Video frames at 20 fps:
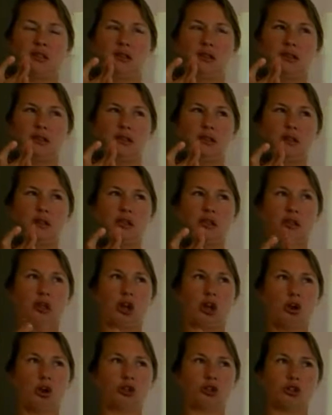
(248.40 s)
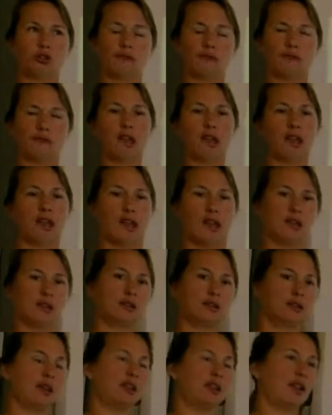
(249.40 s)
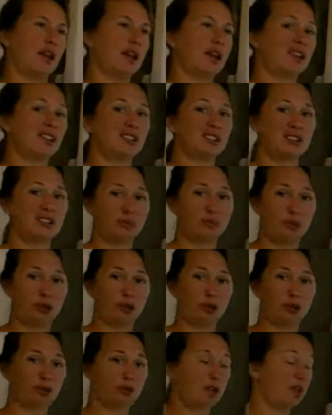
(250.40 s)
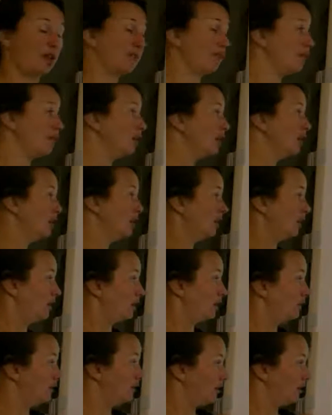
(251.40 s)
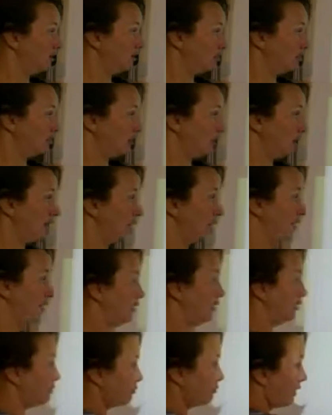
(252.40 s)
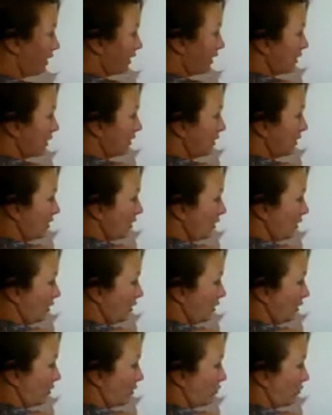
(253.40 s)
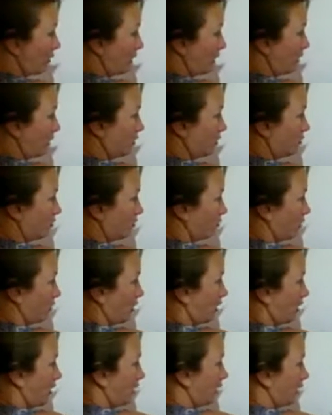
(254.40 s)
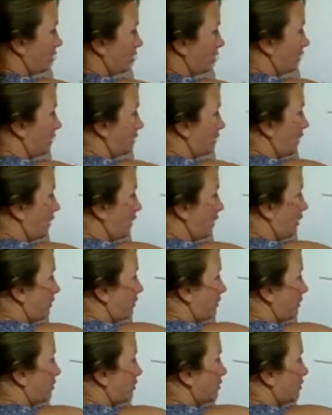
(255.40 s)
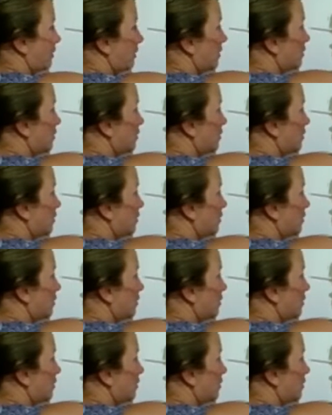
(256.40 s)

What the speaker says: larger vein, and that has a special name. In this plant, it's running directly down the center